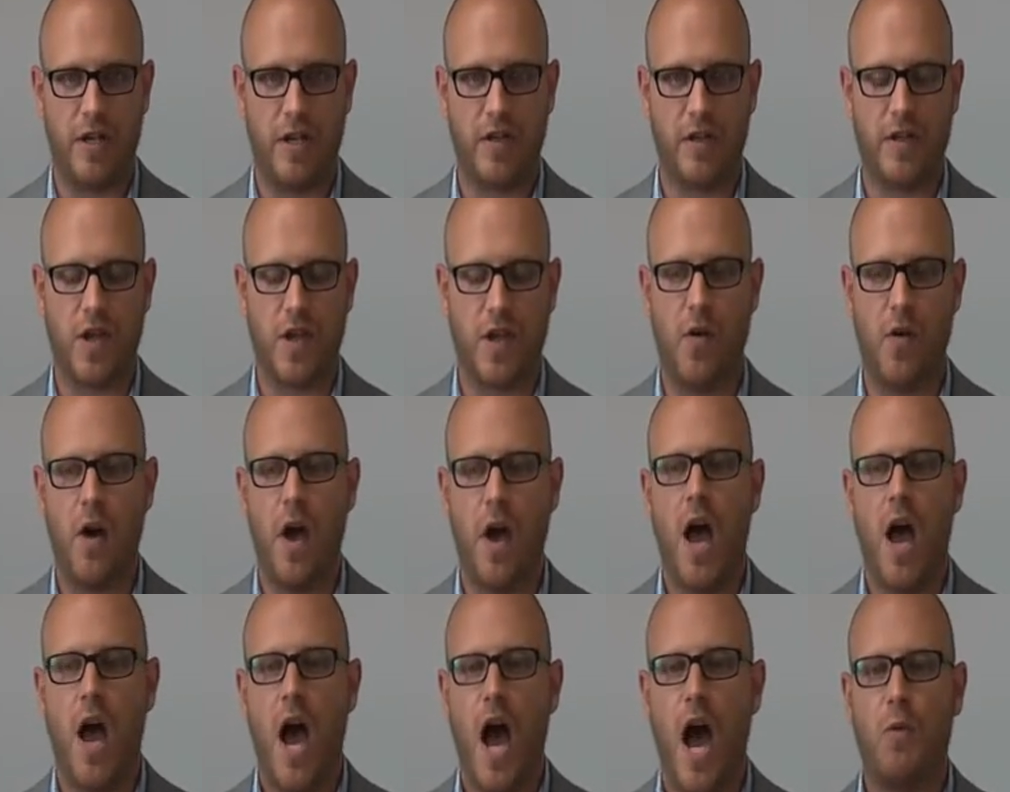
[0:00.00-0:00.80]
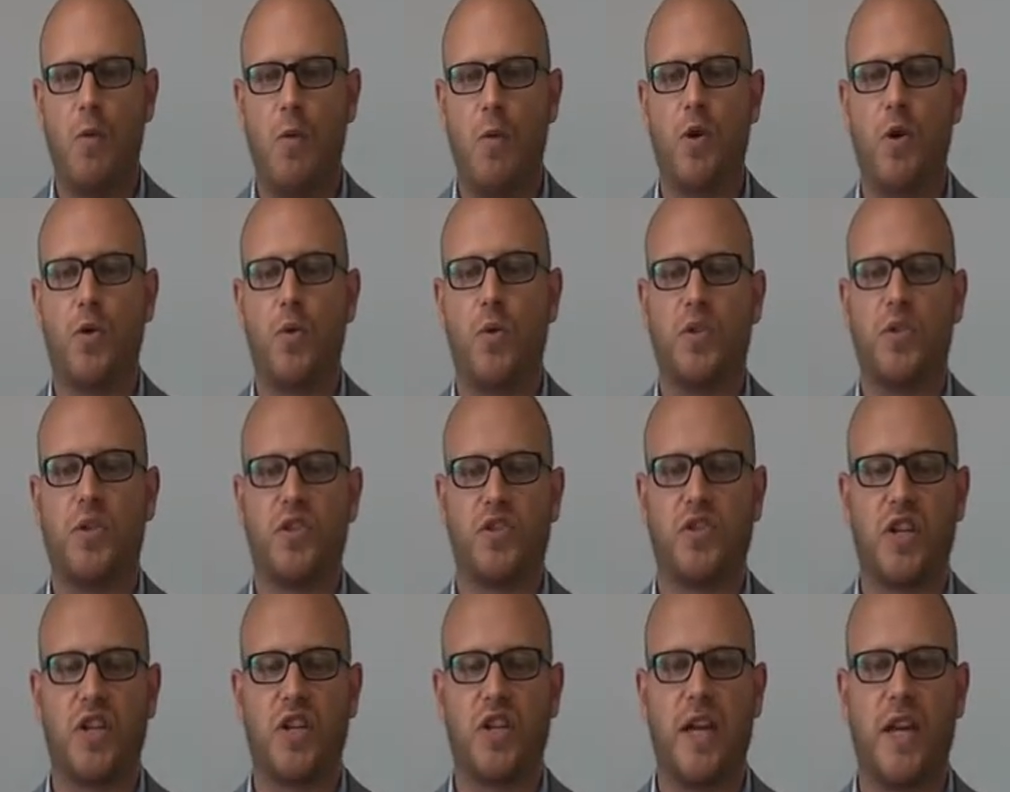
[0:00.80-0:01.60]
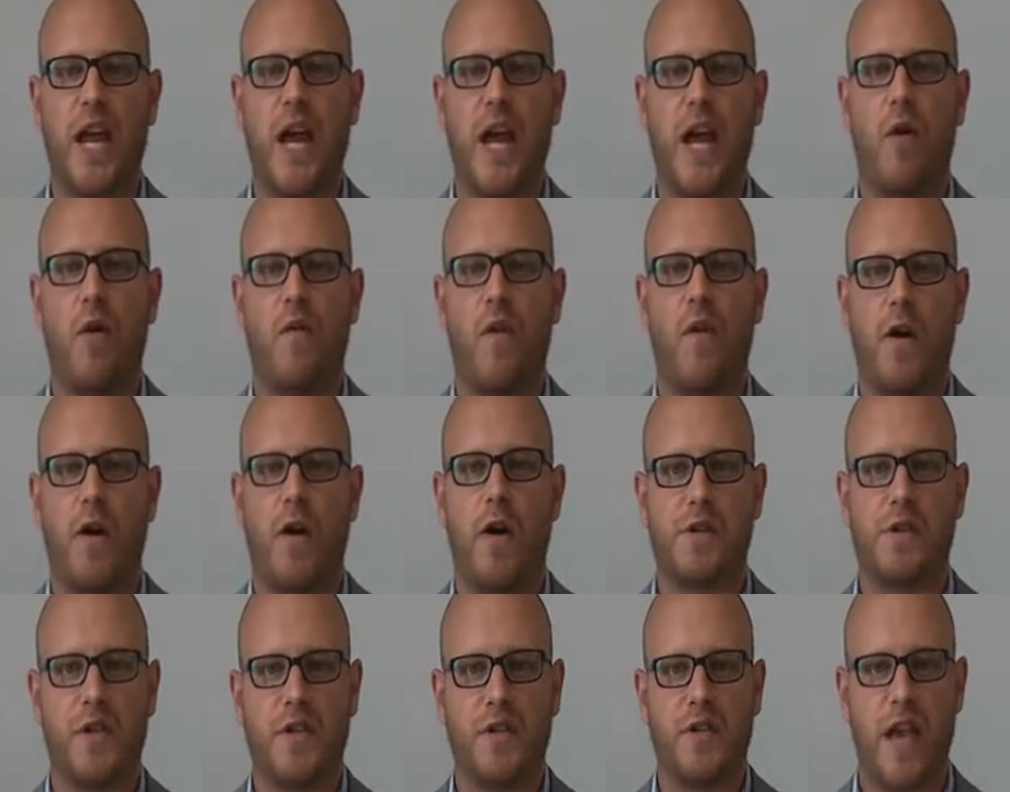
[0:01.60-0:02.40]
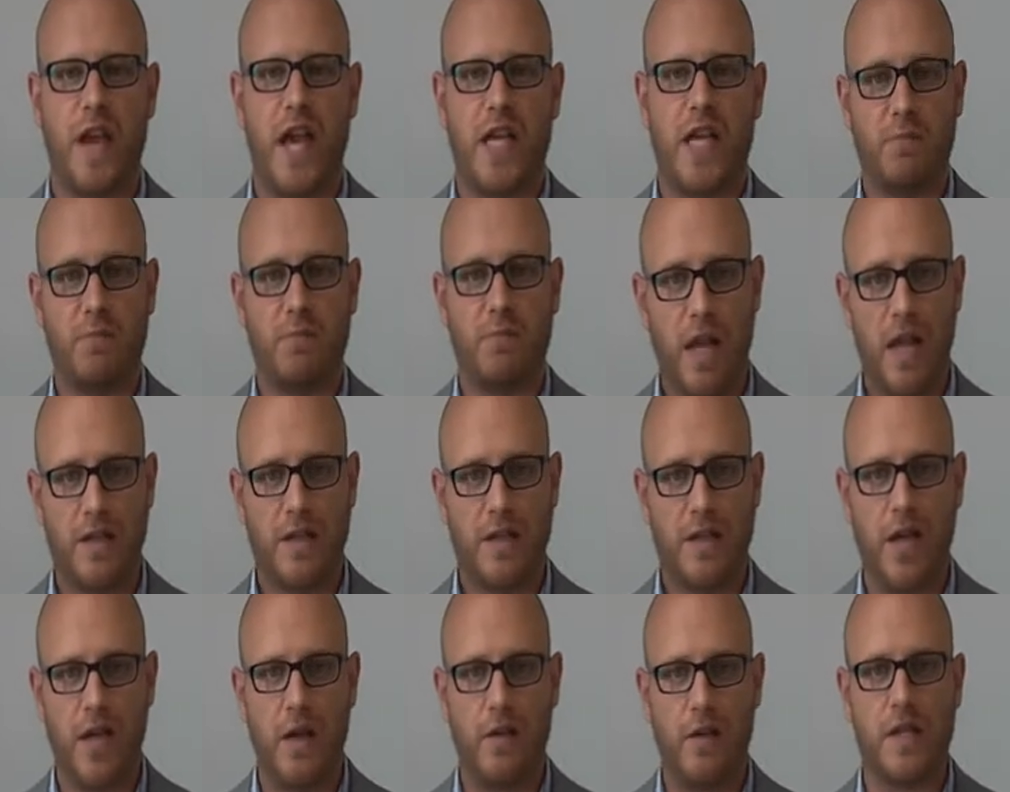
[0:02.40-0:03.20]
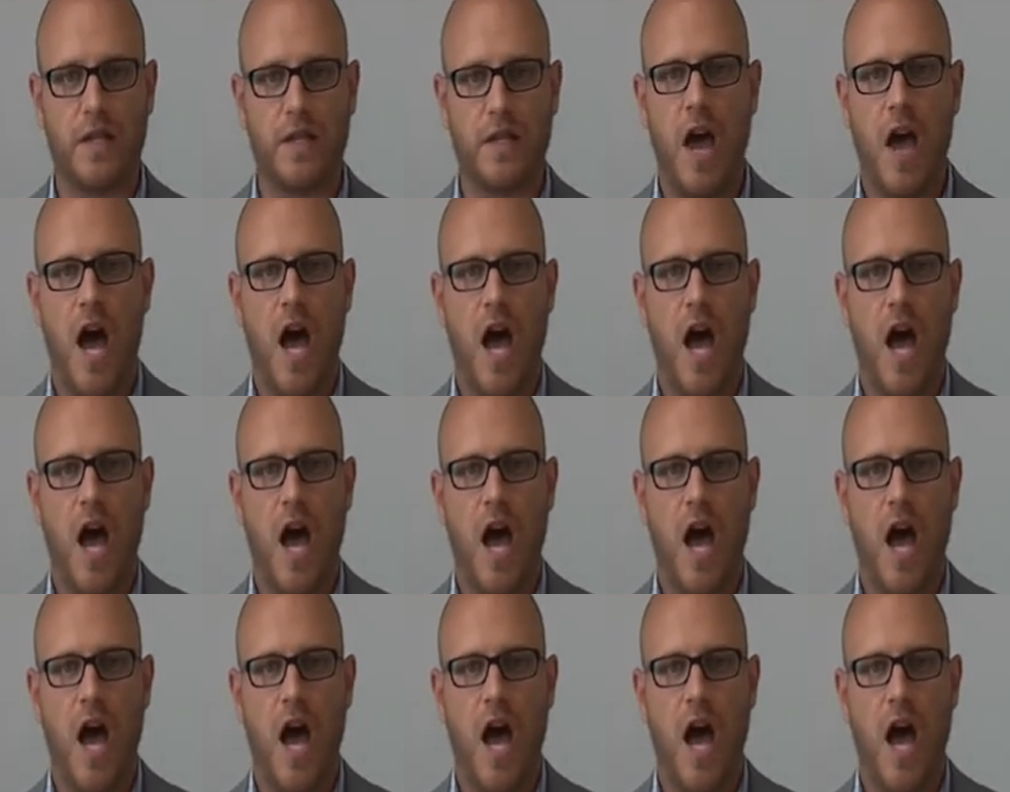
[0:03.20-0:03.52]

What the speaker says: So I want to understand how a virus attacks blood cells.